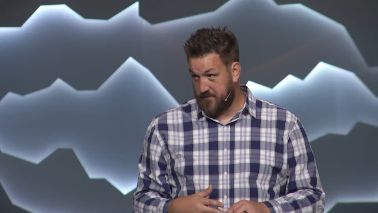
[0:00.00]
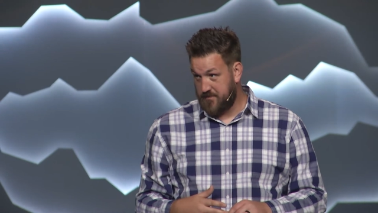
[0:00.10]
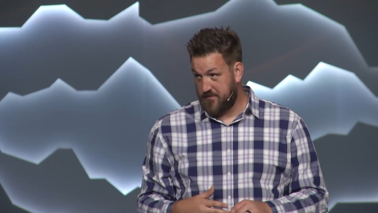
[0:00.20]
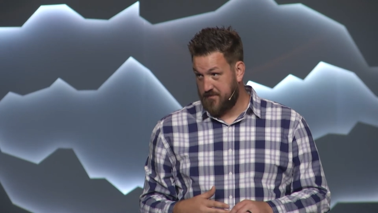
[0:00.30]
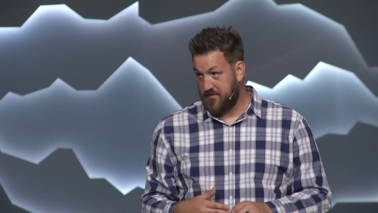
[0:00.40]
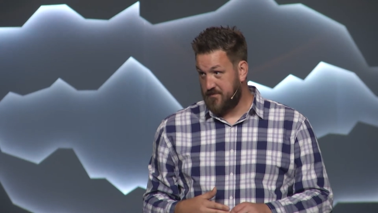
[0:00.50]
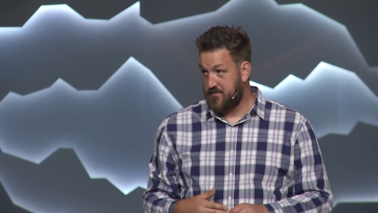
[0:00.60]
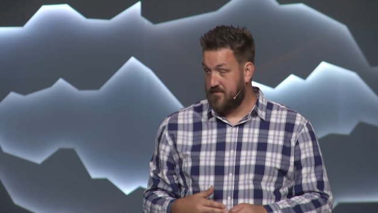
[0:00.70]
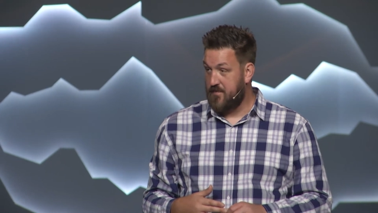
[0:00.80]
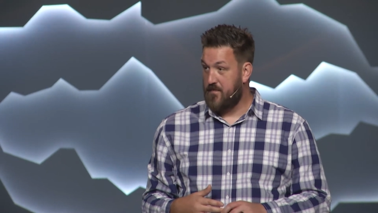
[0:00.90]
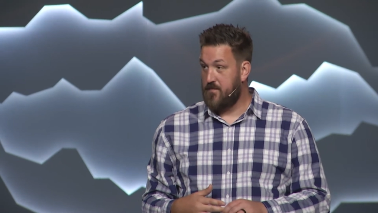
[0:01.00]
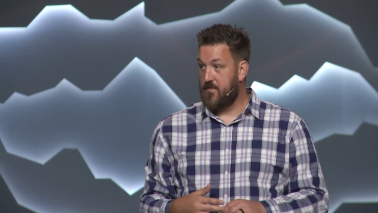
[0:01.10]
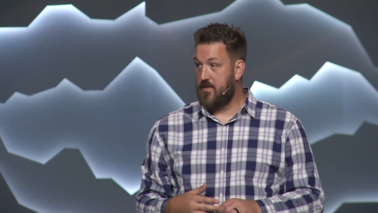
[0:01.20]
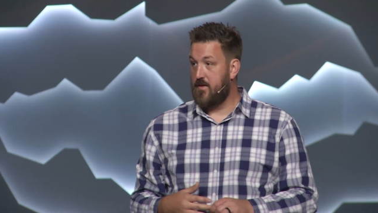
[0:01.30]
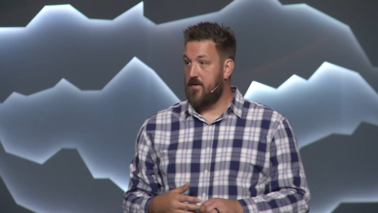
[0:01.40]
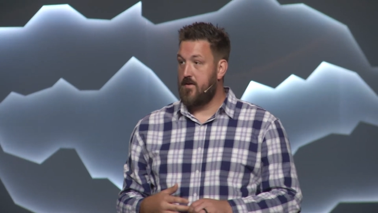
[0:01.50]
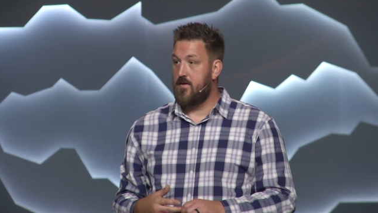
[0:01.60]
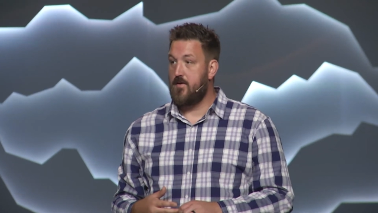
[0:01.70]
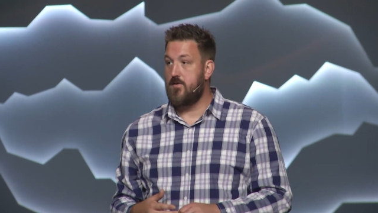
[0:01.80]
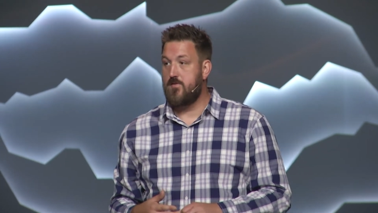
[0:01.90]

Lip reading: [no speech]